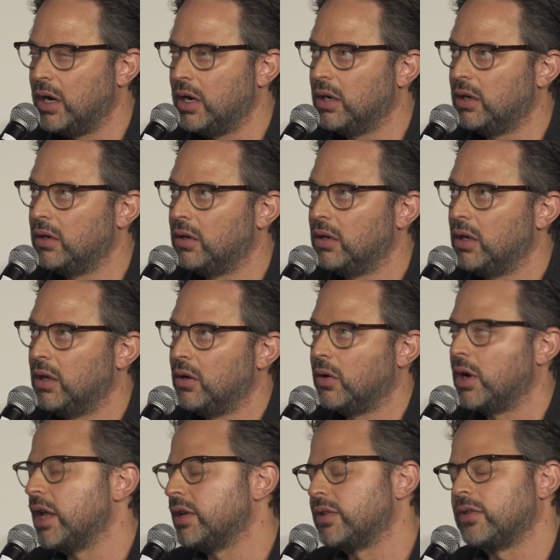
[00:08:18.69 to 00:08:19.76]
and
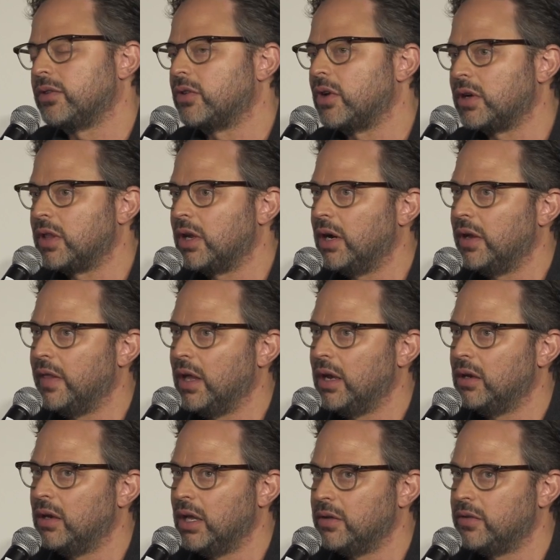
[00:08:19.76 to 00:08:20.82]
or not doesn't start there, and
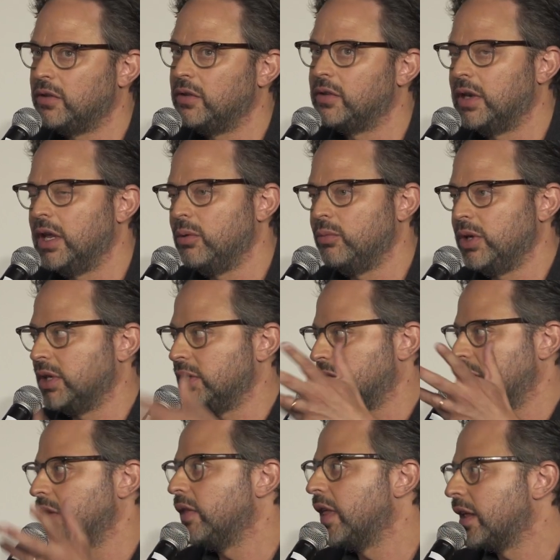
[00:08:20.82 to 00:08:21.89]
then and season 8 we
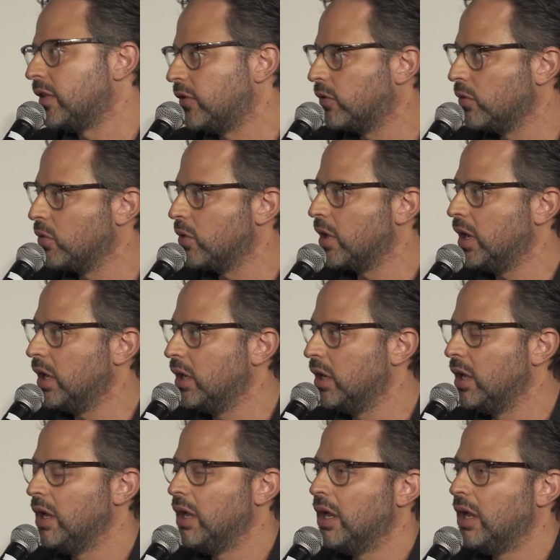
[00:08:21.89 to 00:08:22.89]
continue that story.